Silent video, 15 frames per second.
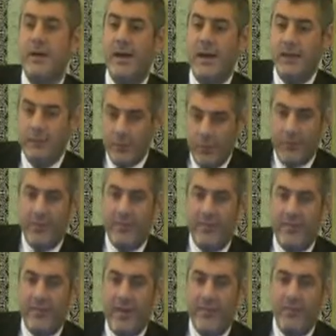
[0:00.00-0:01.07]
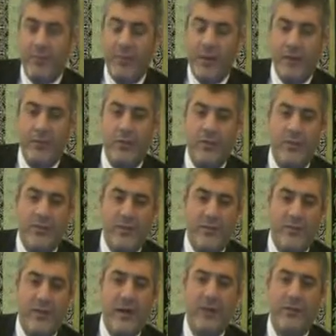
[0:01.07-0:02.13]
Everyone is a suspect because it's a
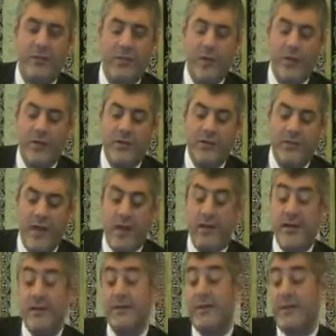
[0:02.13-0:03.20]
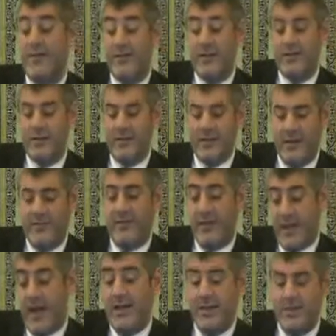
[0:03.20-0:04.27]
very strong desire. That's it, and that's
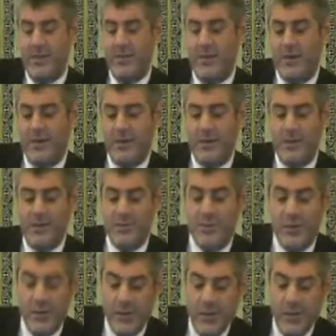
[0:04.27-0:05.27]
reality. What can we do?